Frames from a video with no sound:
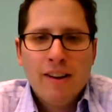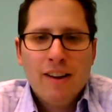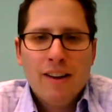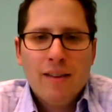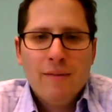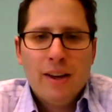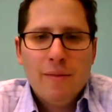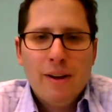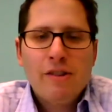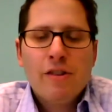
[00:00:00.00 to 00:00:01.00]
and you
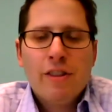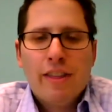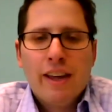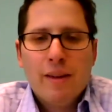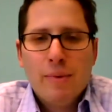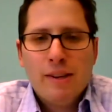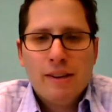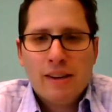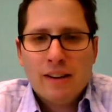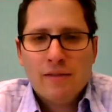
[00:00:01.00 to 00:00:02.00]
make sure that they can be
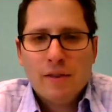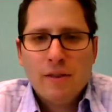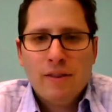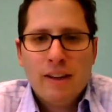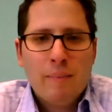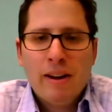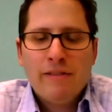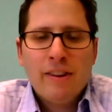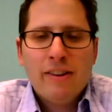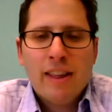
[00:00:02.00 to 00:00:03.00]
successful. It
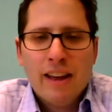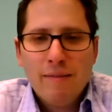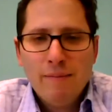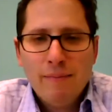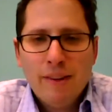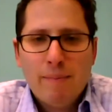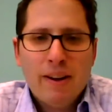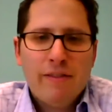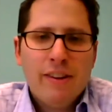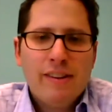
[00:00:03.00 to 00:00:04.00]
benefits them,
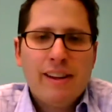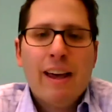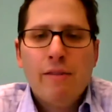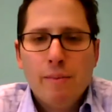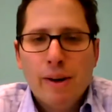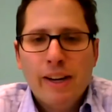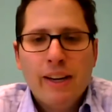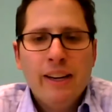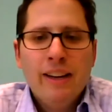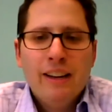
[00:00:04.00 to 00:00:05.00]
benefits everybody.
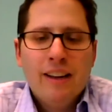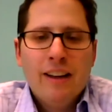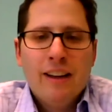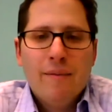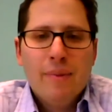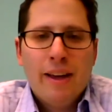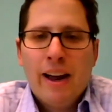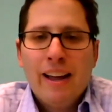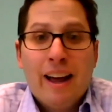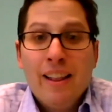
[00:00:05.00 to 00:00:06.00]
And
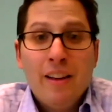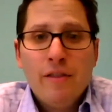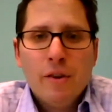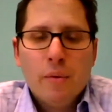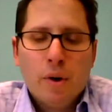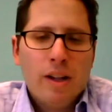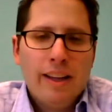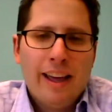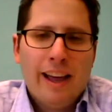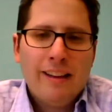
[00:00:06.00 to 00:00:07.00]
I love doing work
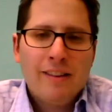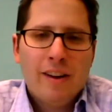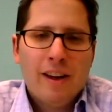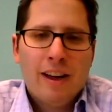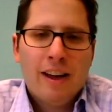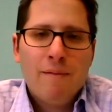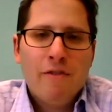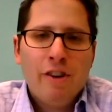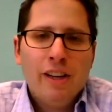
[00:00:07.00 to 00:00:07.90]
like that. So I'm really